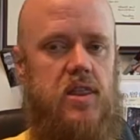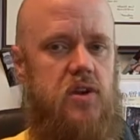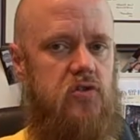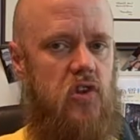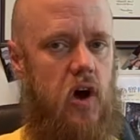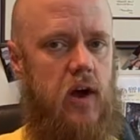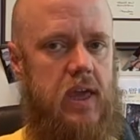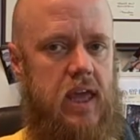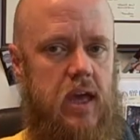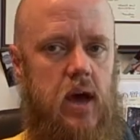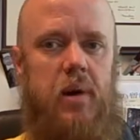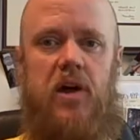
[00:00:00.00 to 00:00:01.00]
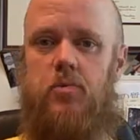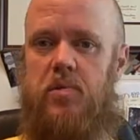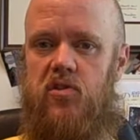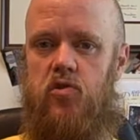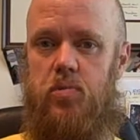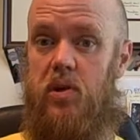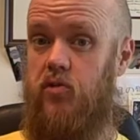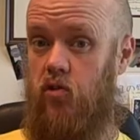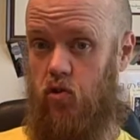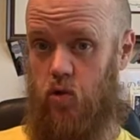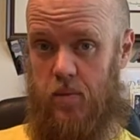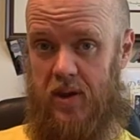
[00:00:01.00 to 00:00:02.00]
they're talking about the principle of
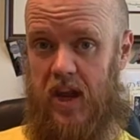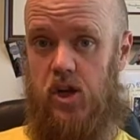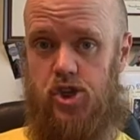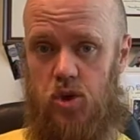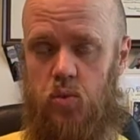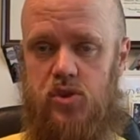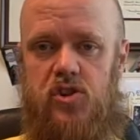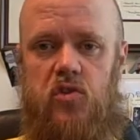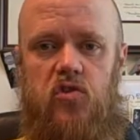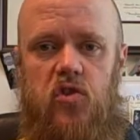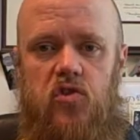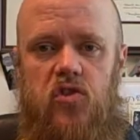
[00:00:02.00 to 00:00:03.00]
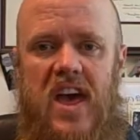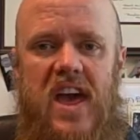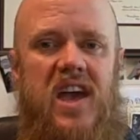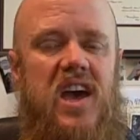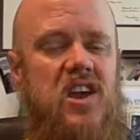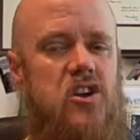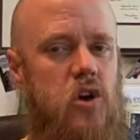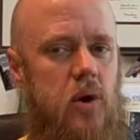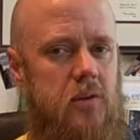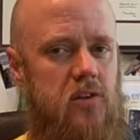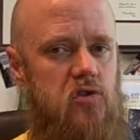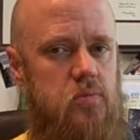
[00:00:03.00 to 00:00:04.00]
discrimination, which is to say, you're
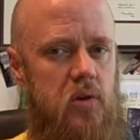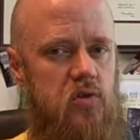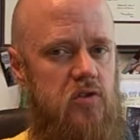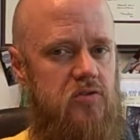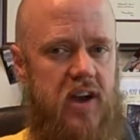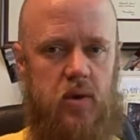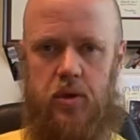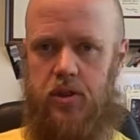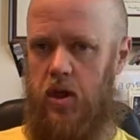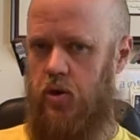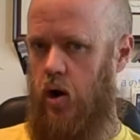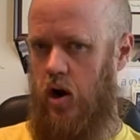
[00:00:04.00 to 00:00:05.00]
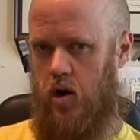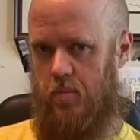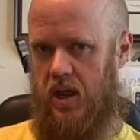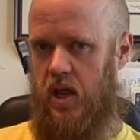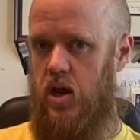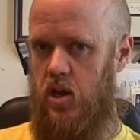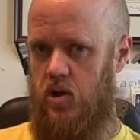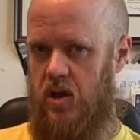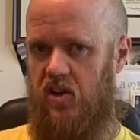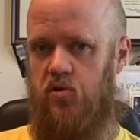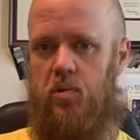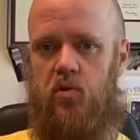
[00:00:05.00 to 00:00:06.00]
only supposed to fight with the other army. You're
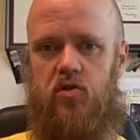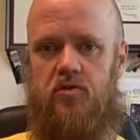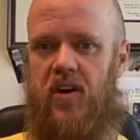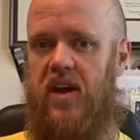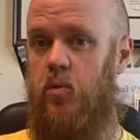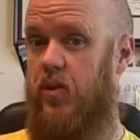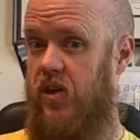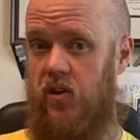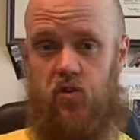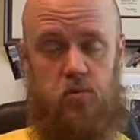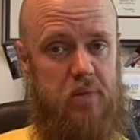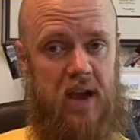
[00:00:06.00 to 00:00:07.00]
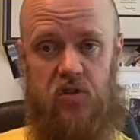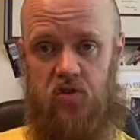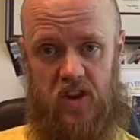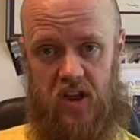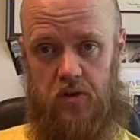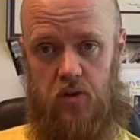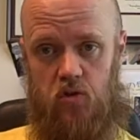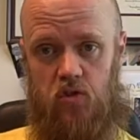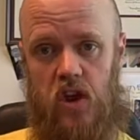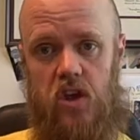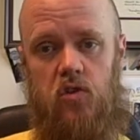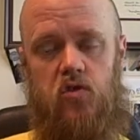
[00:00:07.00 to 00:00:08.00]
not supposed to fight with innocent bystanders.
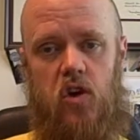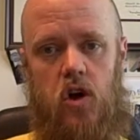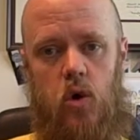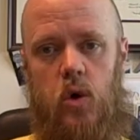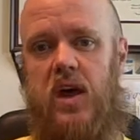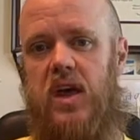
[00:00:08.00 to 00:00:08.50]
So